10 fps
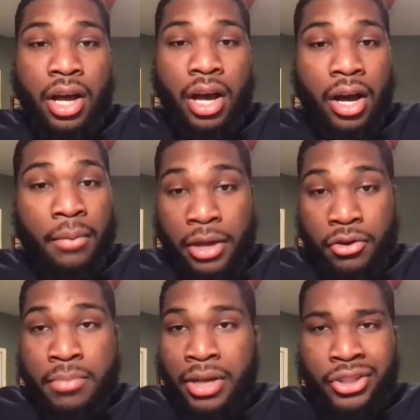And
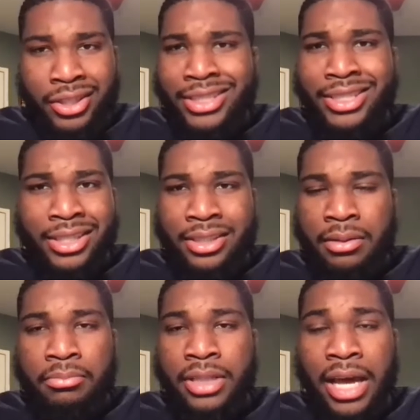you mentioned the
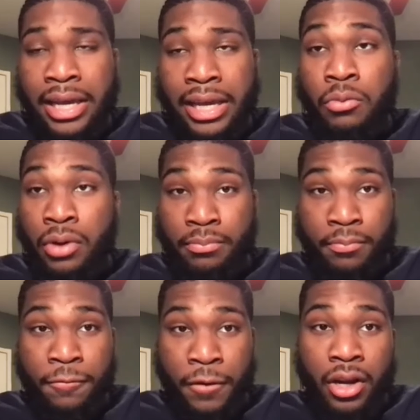systems that he would
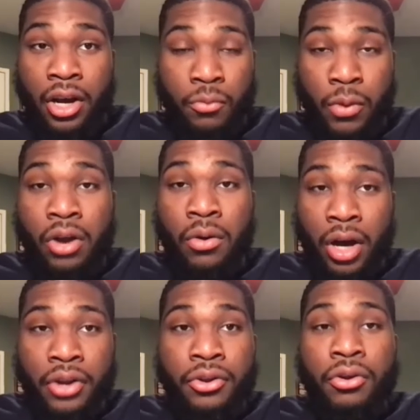fit well
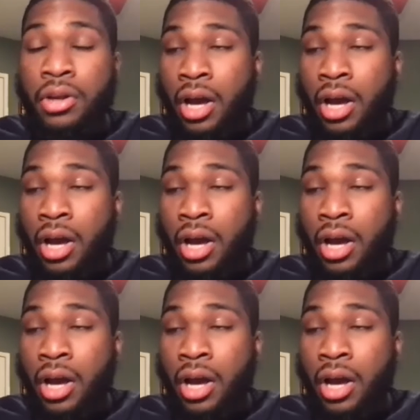under.